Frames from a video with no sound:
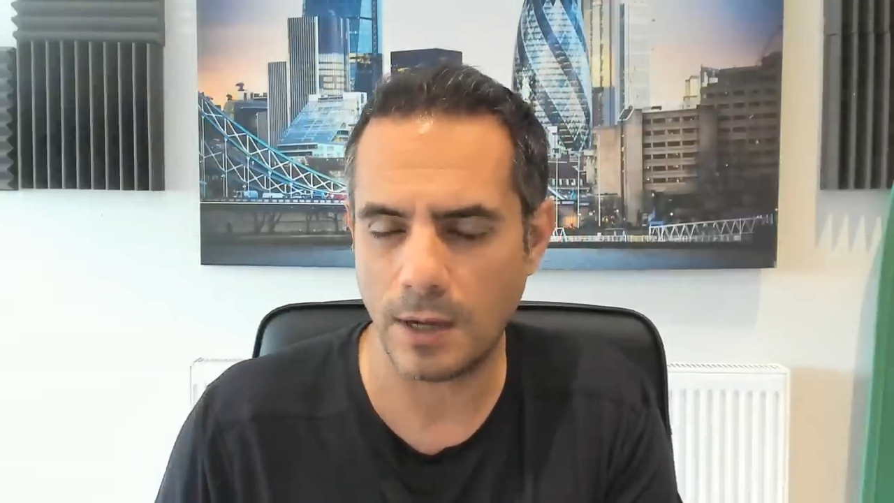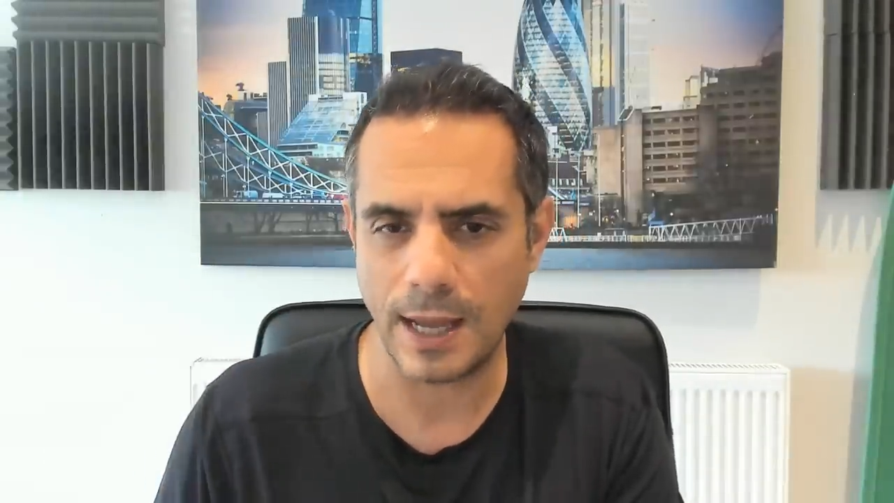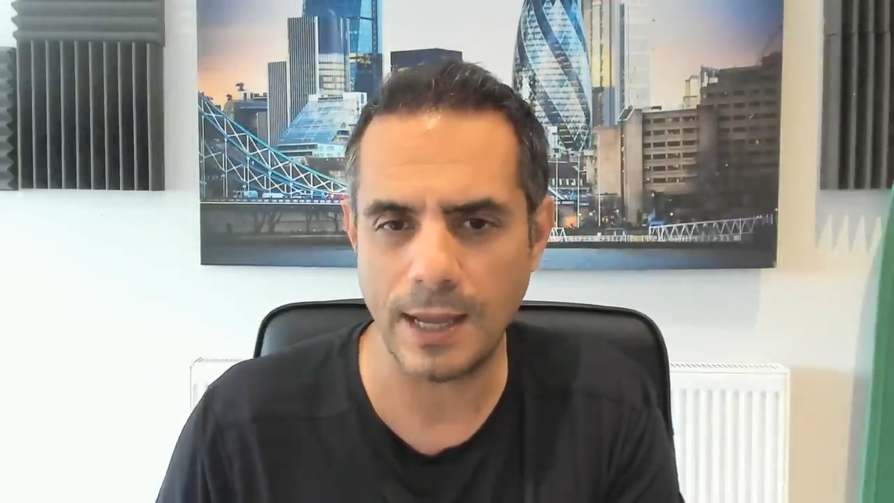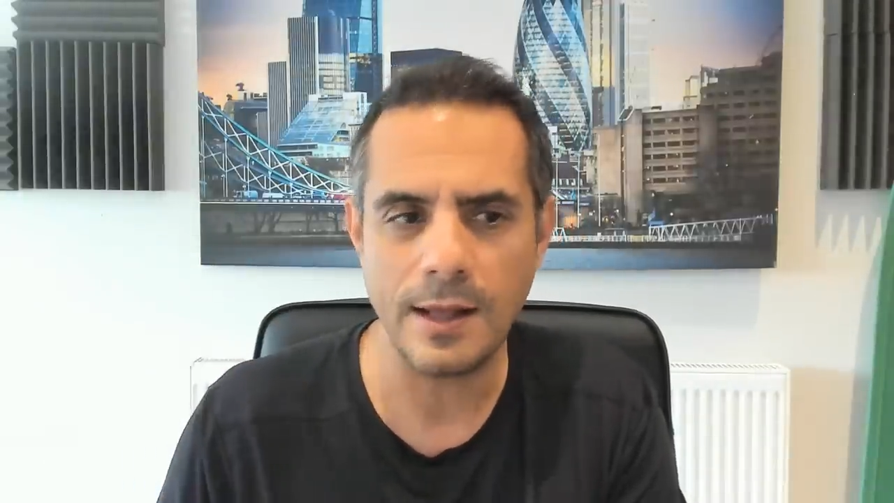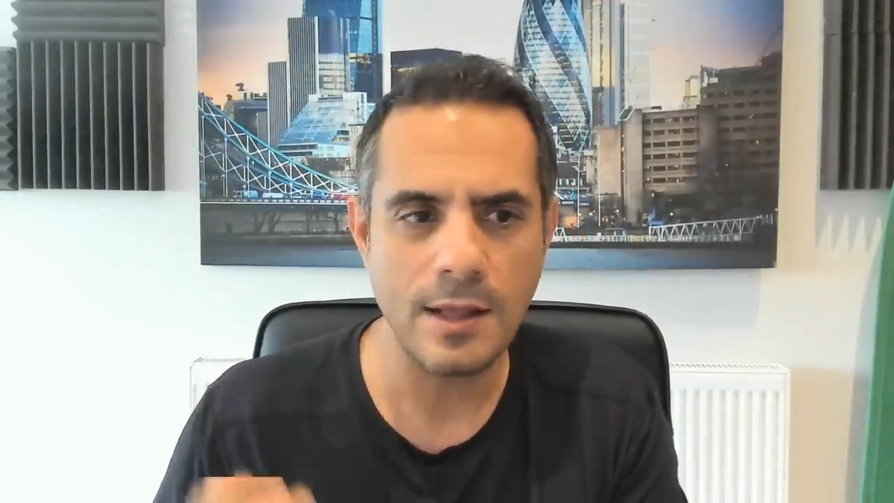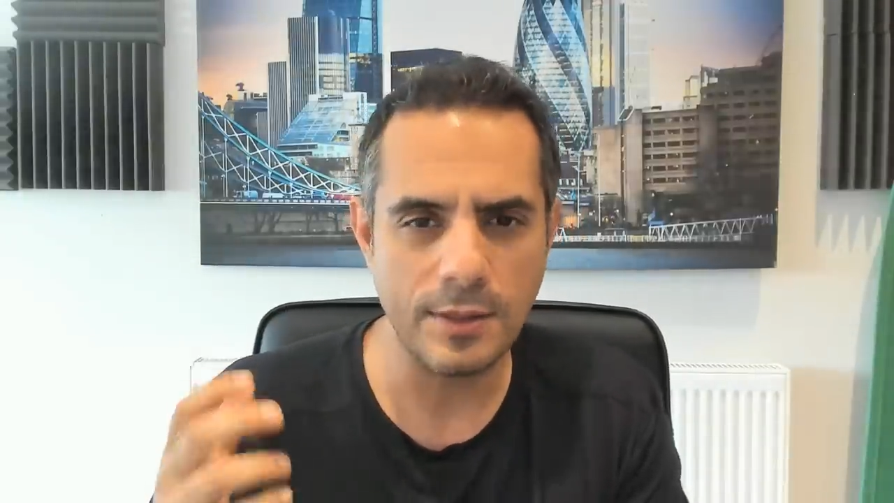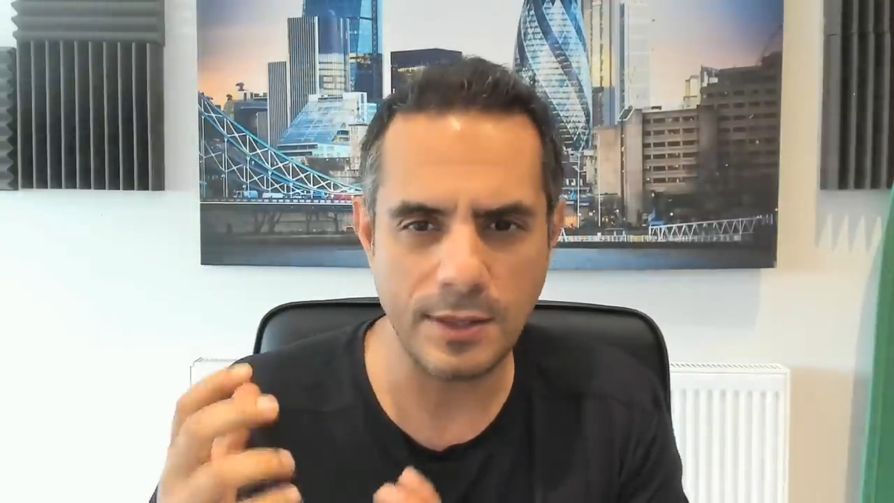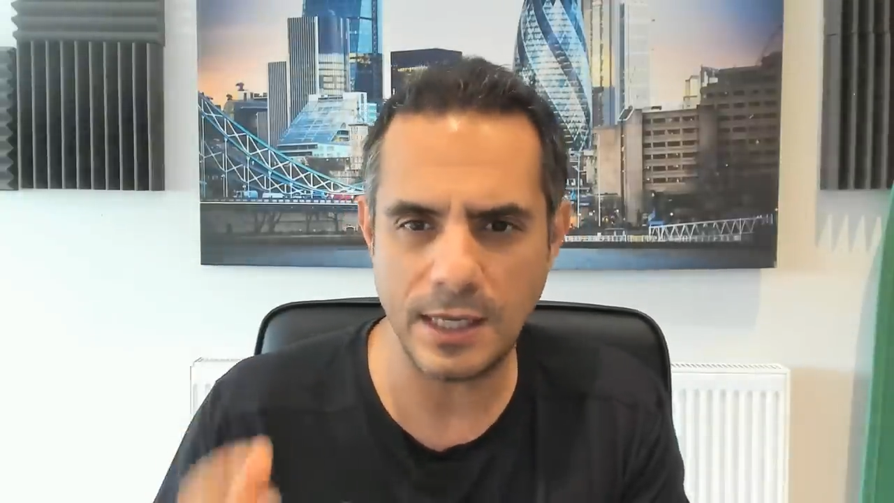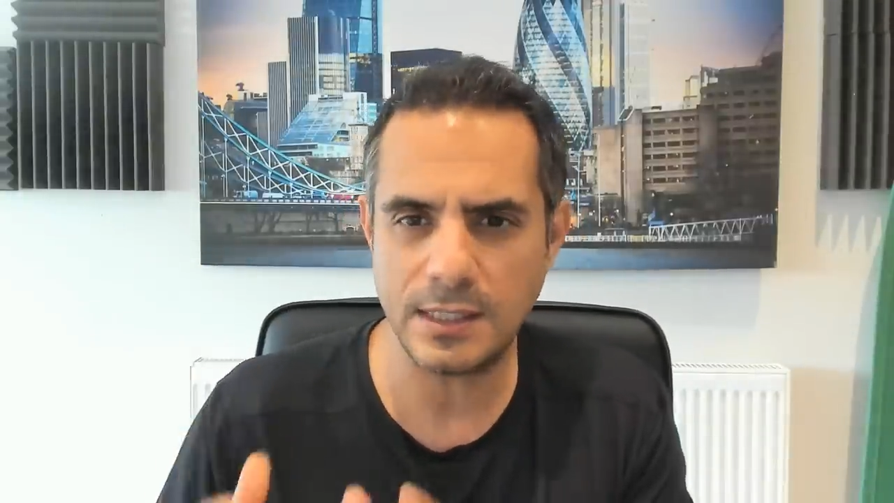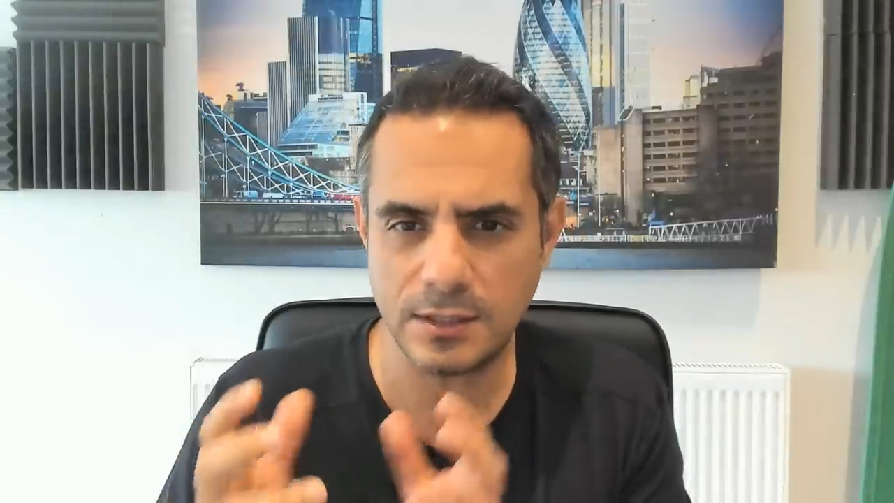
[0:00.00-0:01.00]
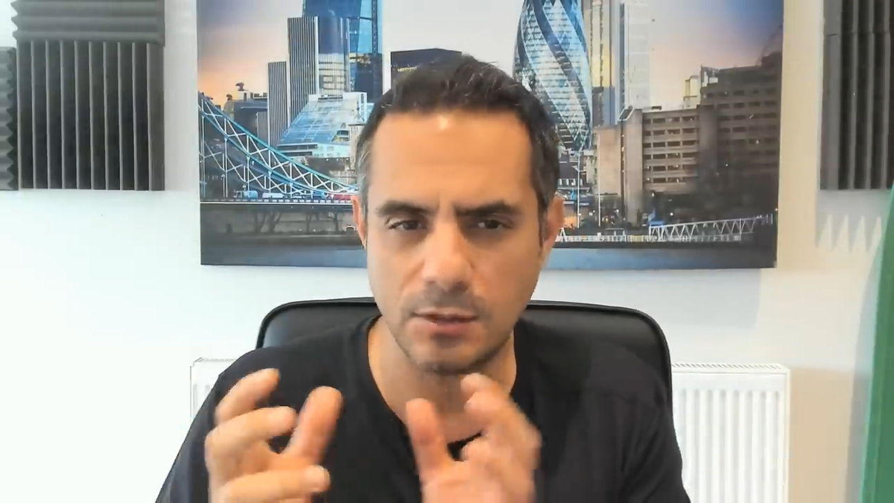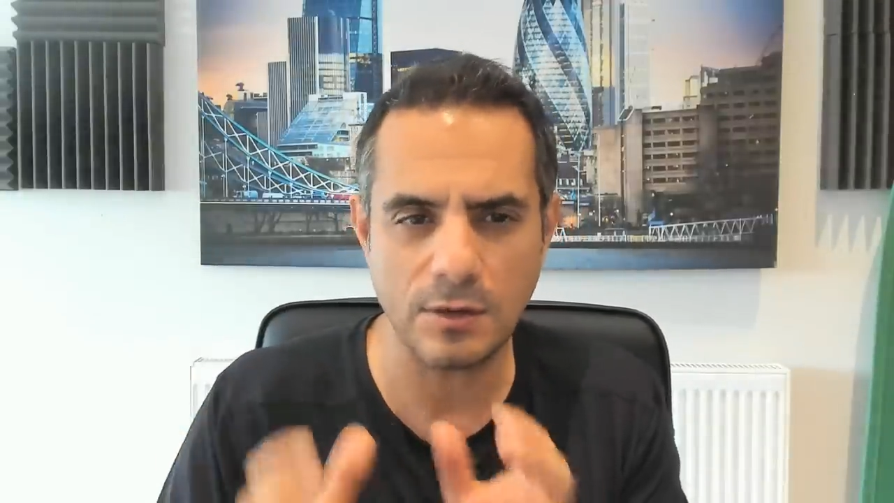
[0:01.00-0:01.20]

Okay, these sort